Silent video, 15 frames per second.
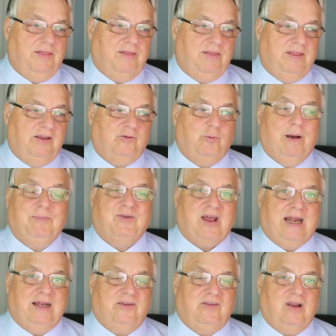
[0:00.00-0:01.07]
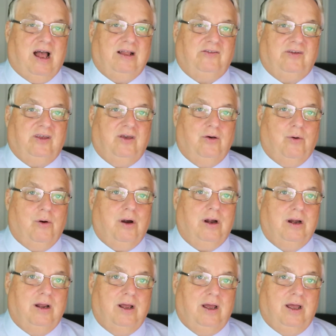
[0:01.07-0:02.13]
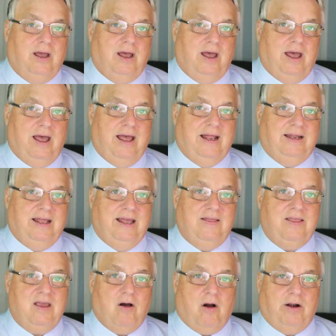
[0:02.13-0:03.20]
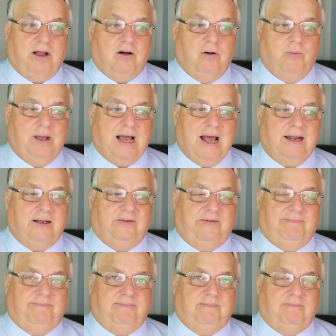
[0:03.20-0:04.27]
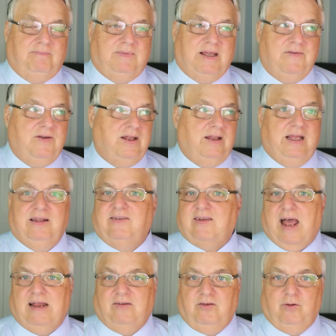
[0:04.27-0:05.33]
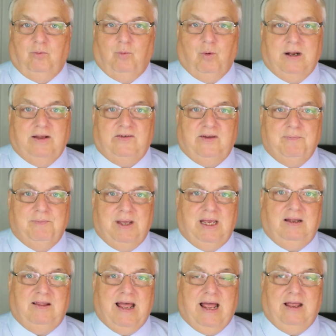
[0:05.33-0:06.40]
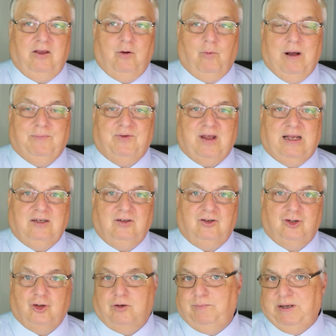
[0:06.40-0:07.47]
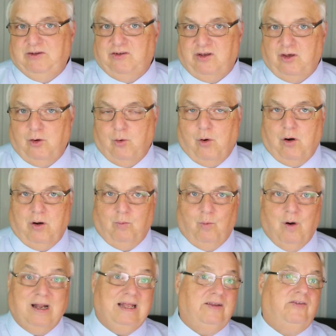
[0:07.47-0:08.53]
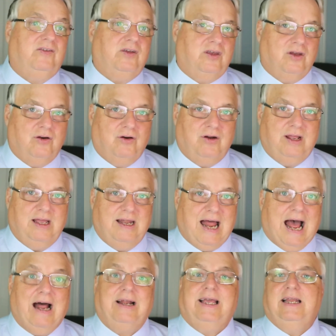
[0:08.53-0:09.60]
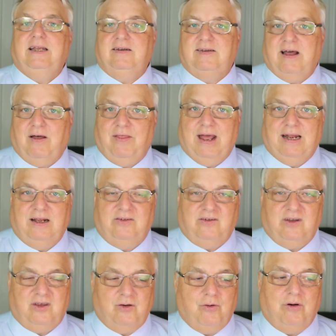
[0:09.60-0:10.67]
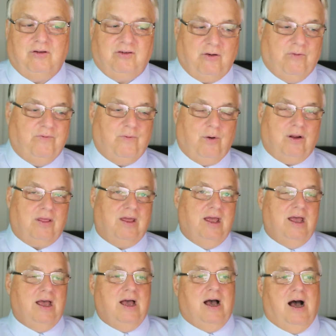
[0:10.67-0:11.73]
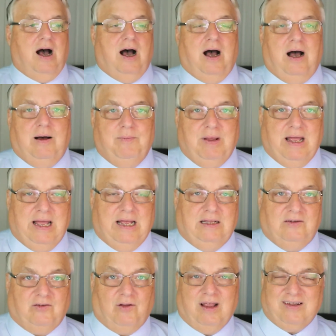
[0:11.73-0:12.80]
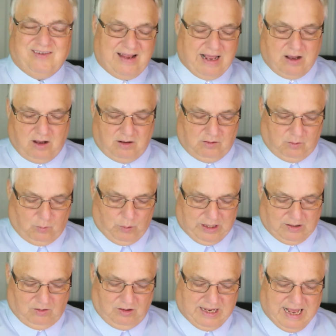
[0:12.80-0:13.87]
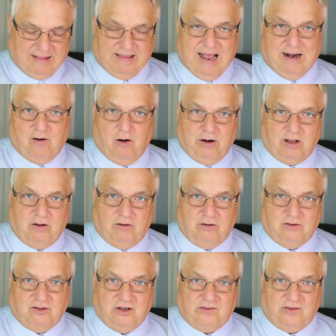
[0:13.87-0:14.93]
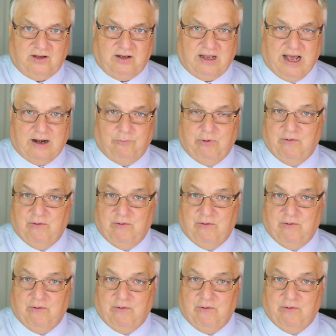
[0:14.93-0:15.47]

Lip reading: this website is not secure. And in the article, we kind of give you an insight to what does it mean that your website should be secure and what is security and how can you tell that it's secure and so forth. And so let's take a quick look at that article just to kind of